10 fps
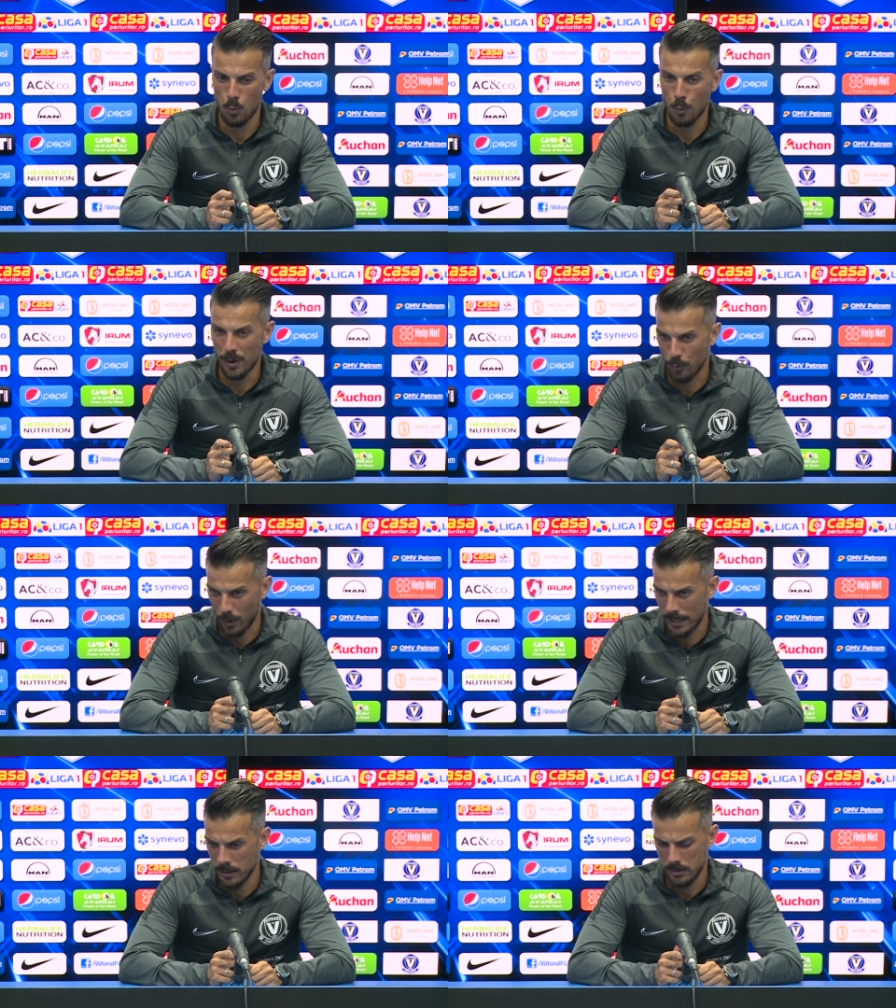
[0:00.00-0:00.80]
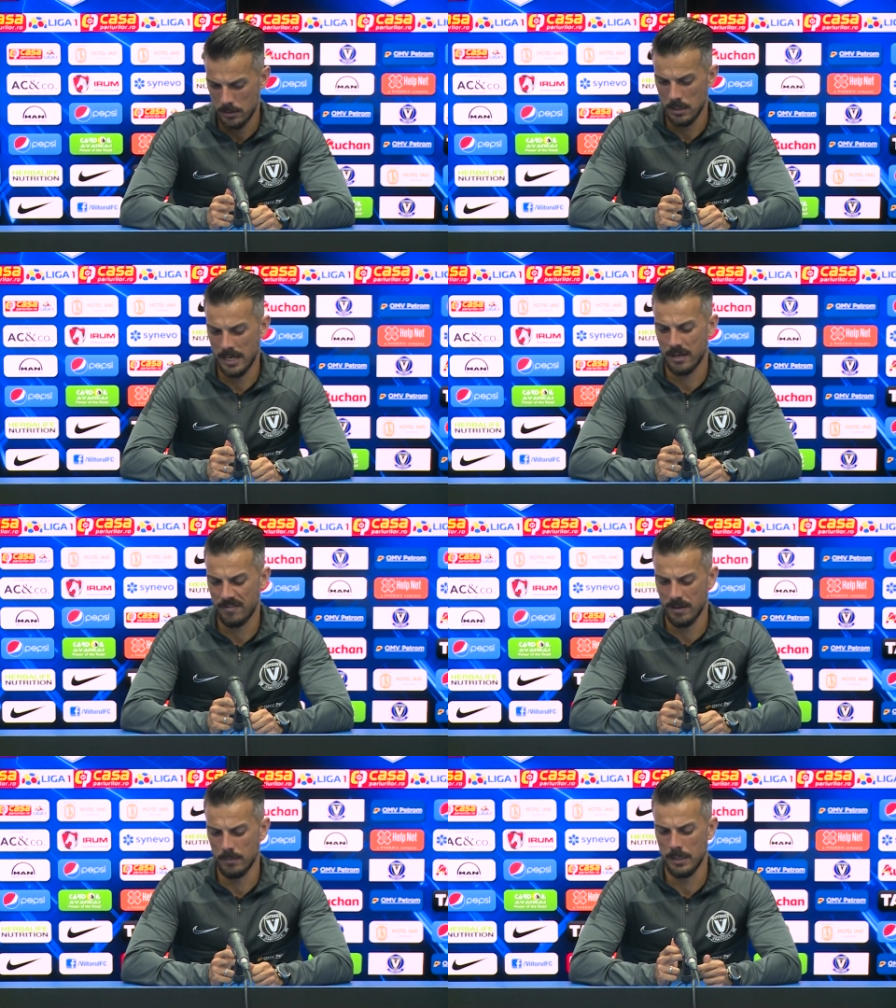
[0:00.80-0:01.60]
we run like a
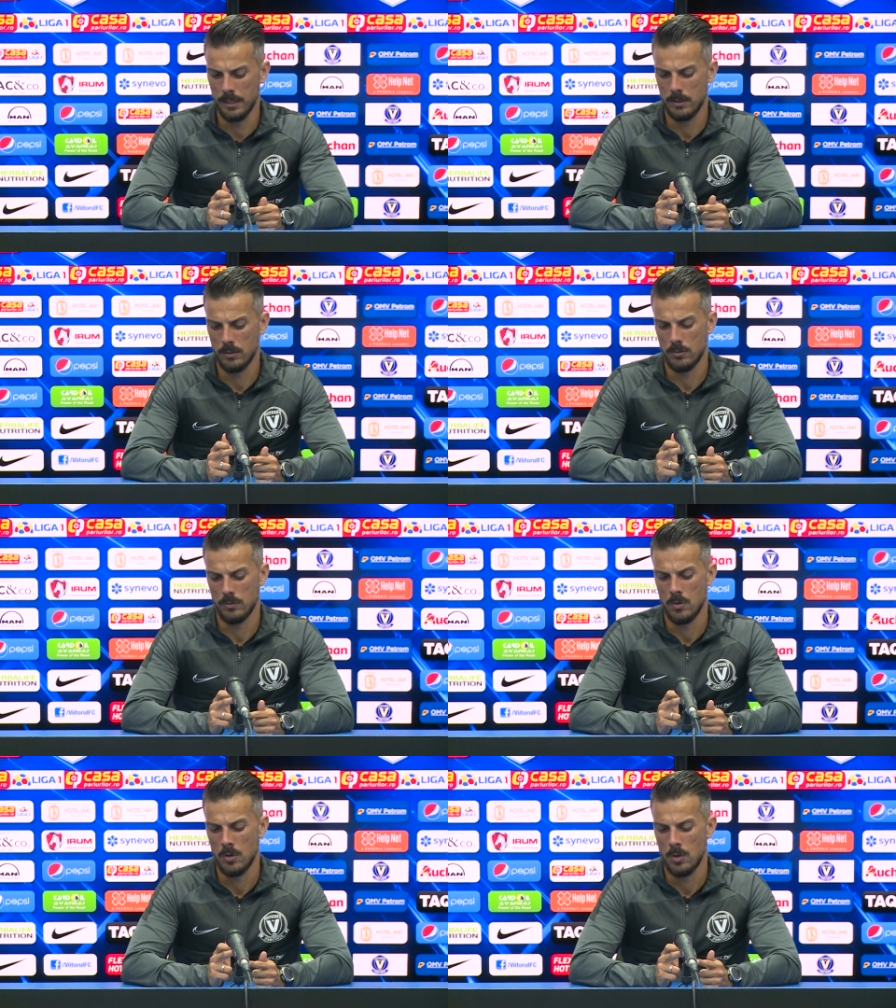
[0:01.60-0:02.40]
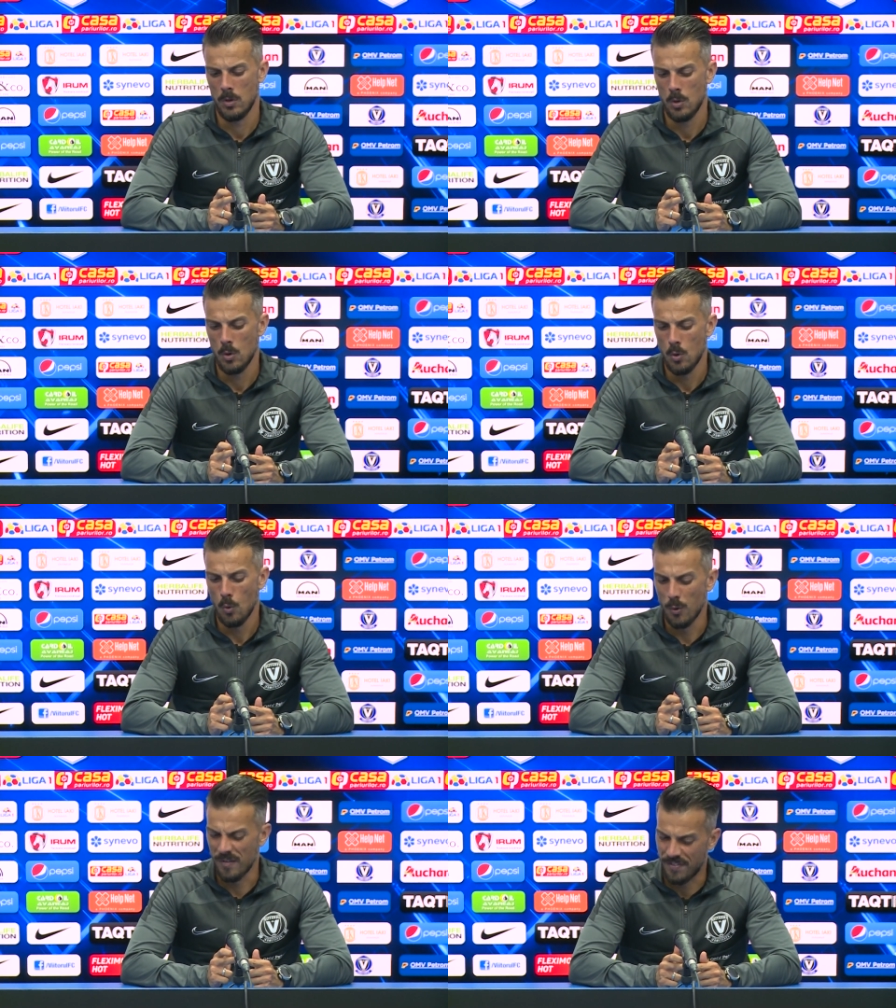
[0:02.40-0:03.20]
family,
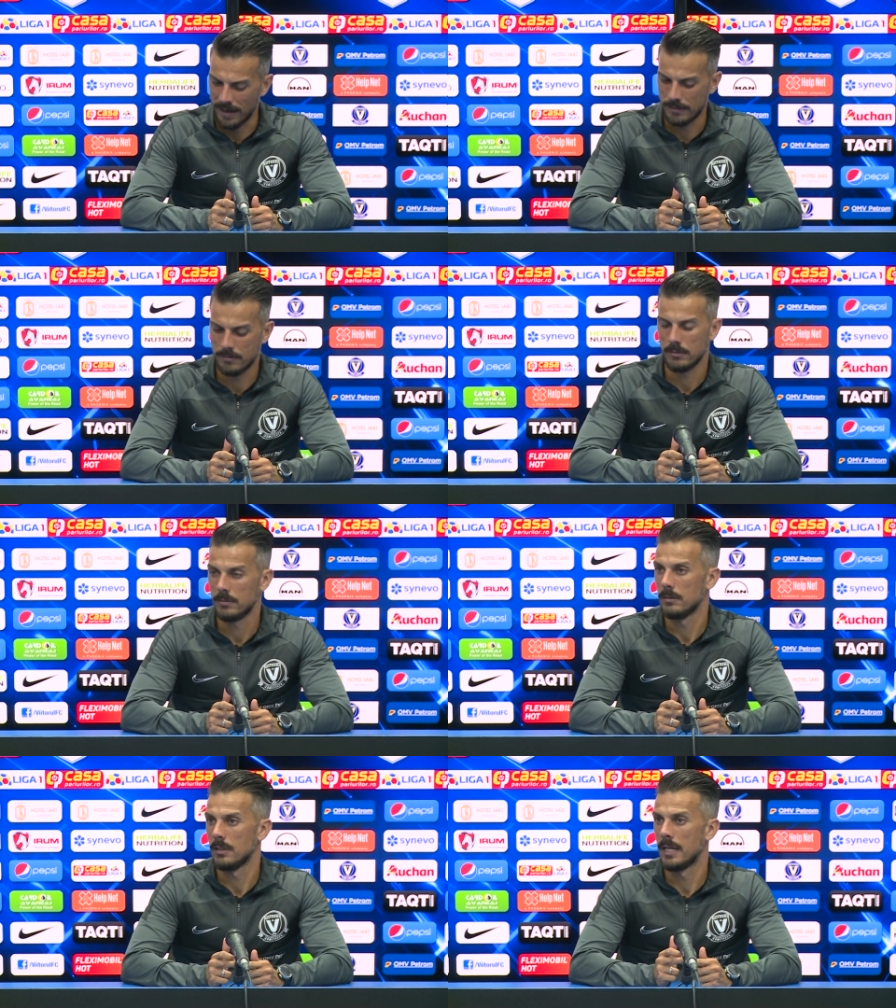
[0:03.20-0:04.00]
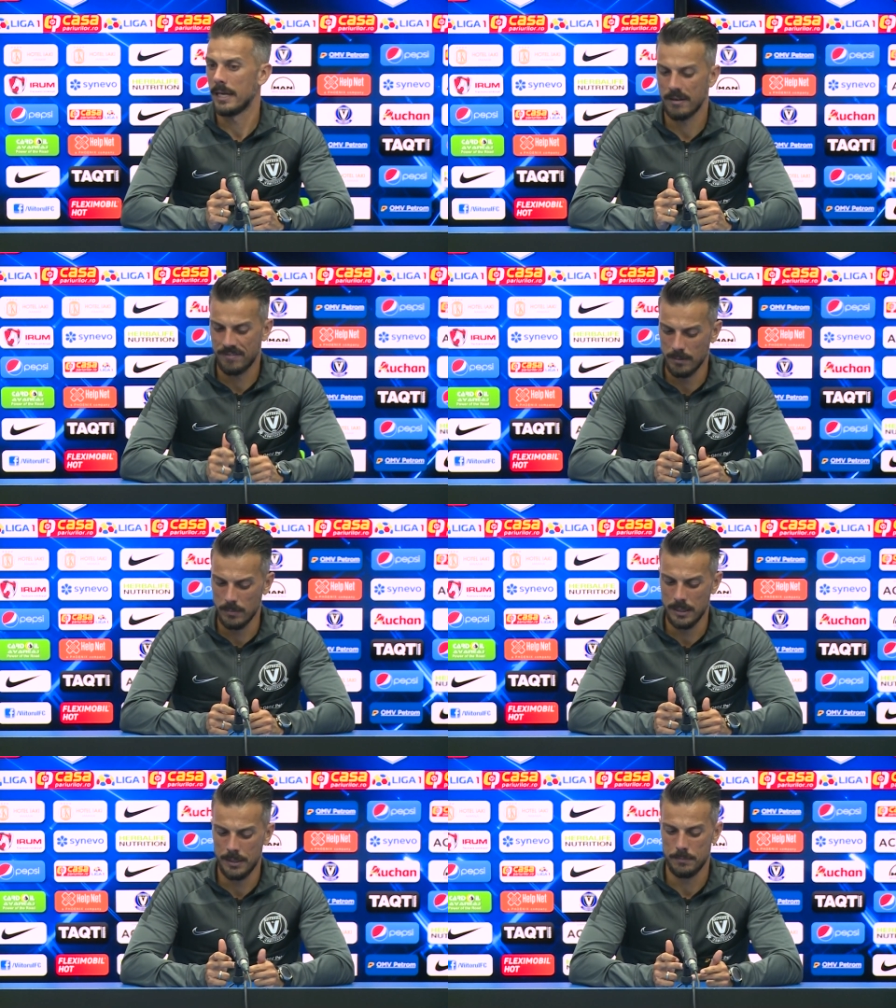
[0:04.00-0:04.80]
we fight like a
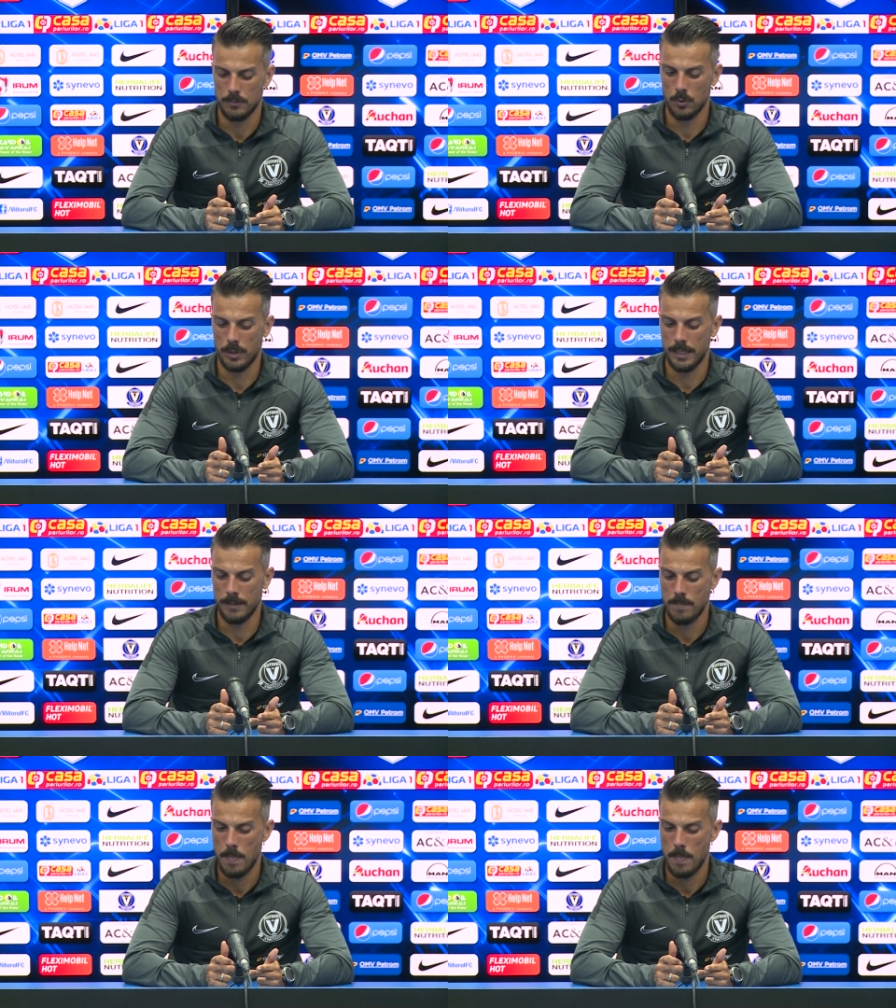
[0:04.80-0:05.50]
family, okay?